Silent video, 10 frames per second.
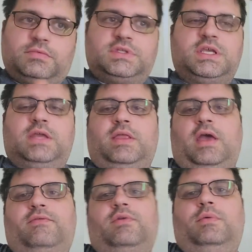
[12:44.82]
take
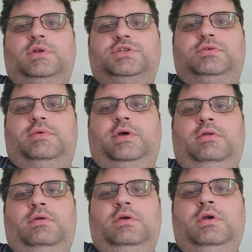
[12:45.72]
that for what you
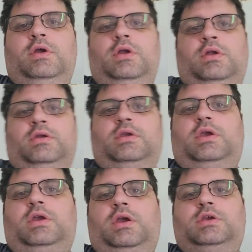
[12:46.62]
will.
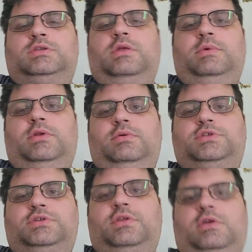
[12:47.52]
Okay, guys, let me know
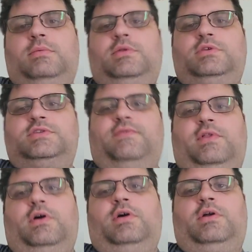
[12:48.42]
what you think about this
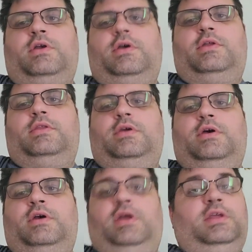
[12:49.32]
vlog, and
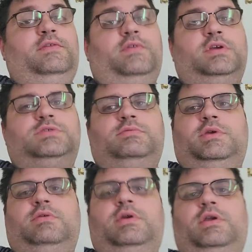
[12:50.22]
any advice would
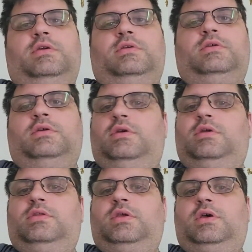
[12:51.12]
be great.
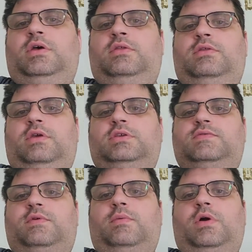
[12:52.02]
And thanks
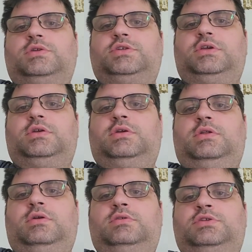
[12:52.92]
for watching,
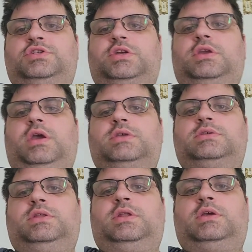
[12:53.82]
and I'll check you
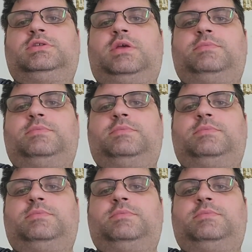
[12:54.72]
guys in the next